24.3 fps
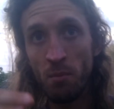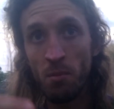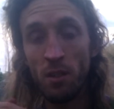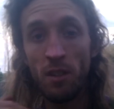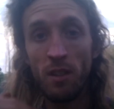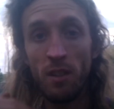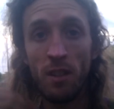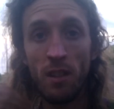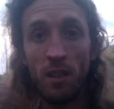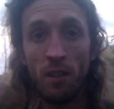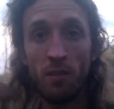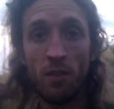but
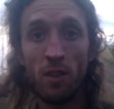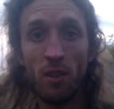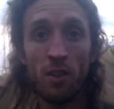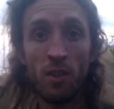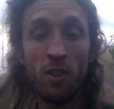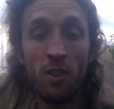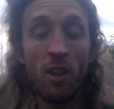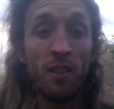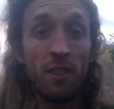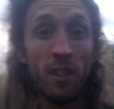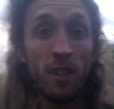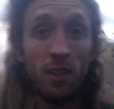if you're
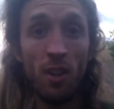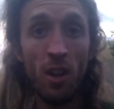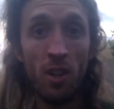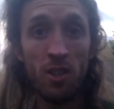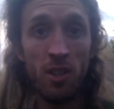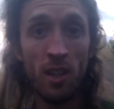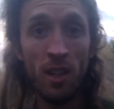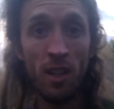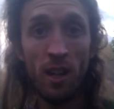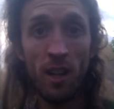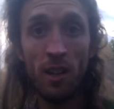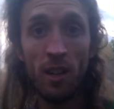not
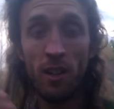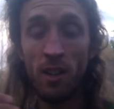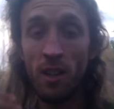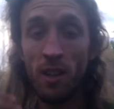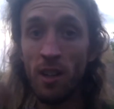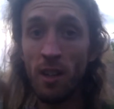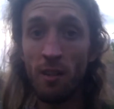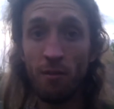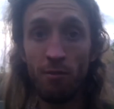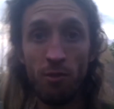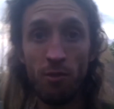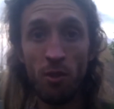detoxing hard and you're
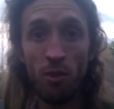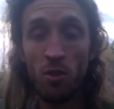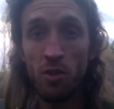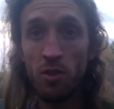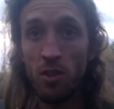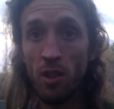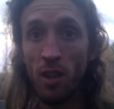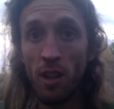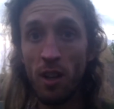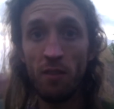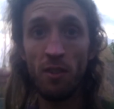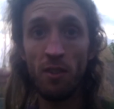eating fruits,
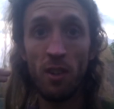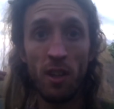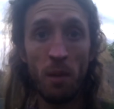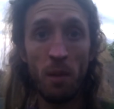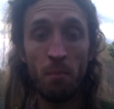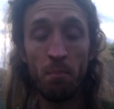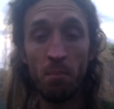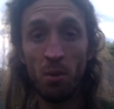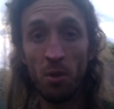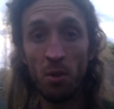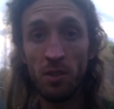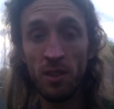you'll have like
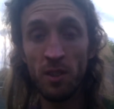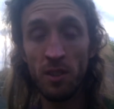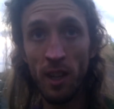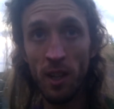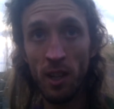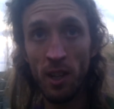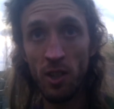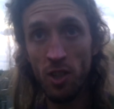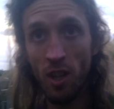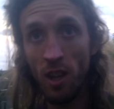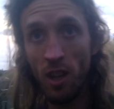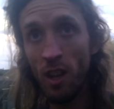abundant
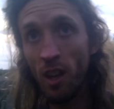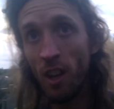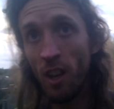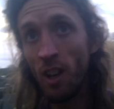energy.